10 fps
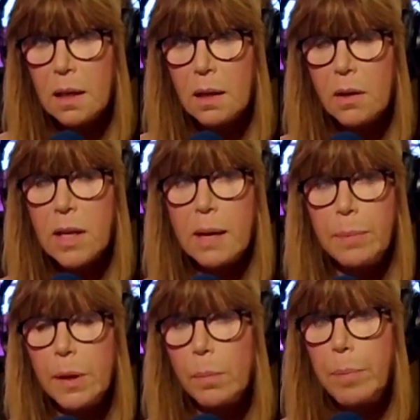Okay,
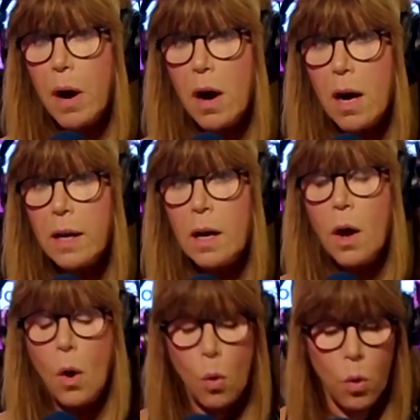Bill Barr
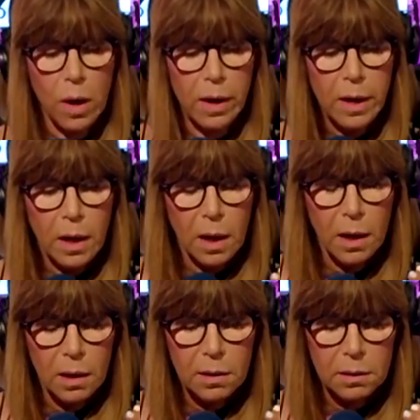or
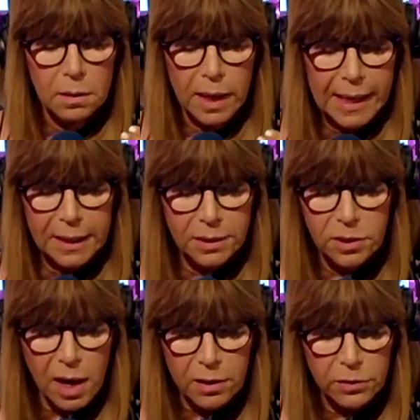Annie
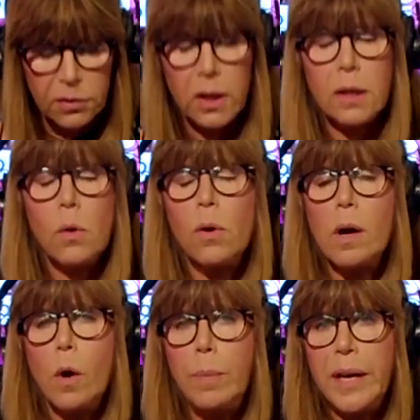Donaldson or
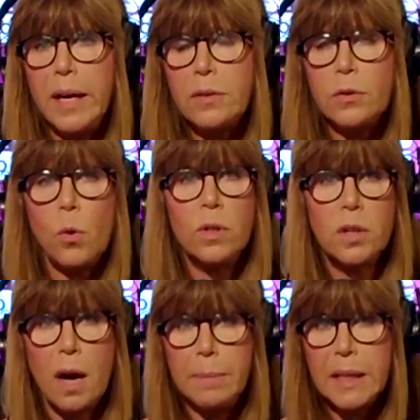Hope Hicks or
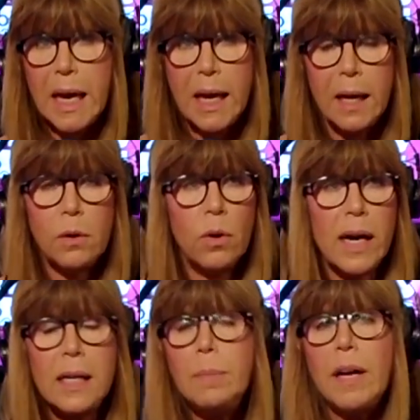Don McGahn or
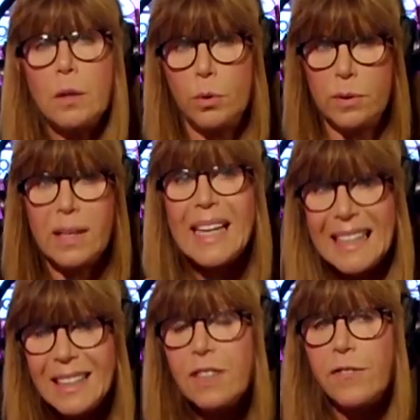anybody who's
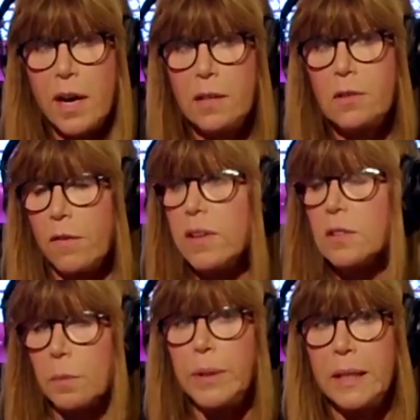in defiance of a
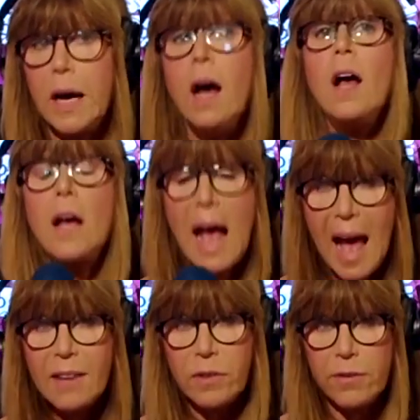subpoena
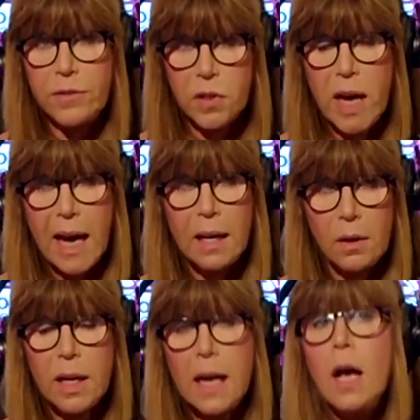as of today,
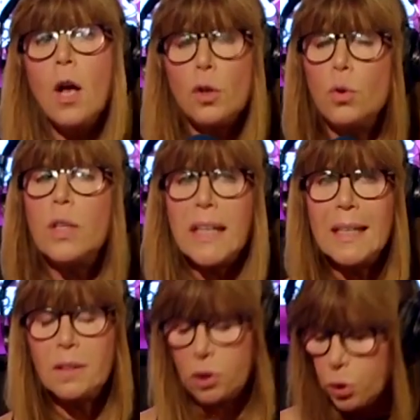okay? You
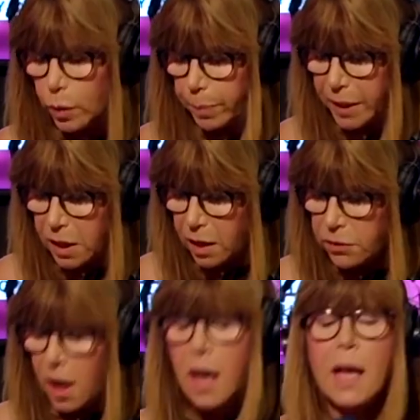can't do it
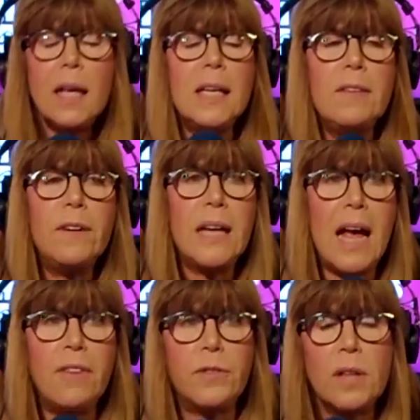because even
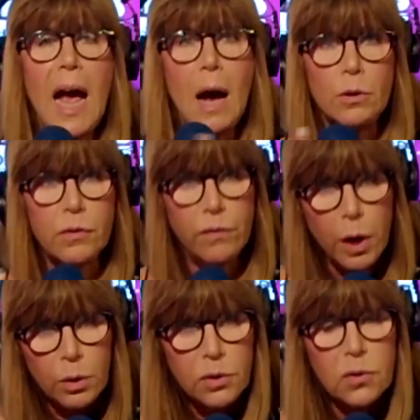after the House
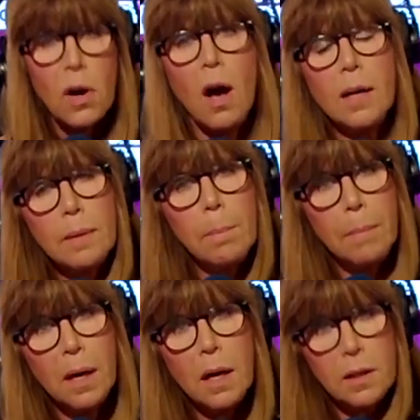votes
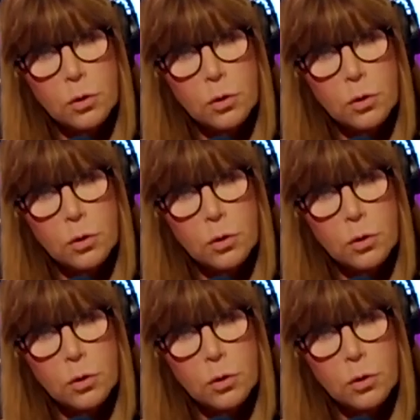on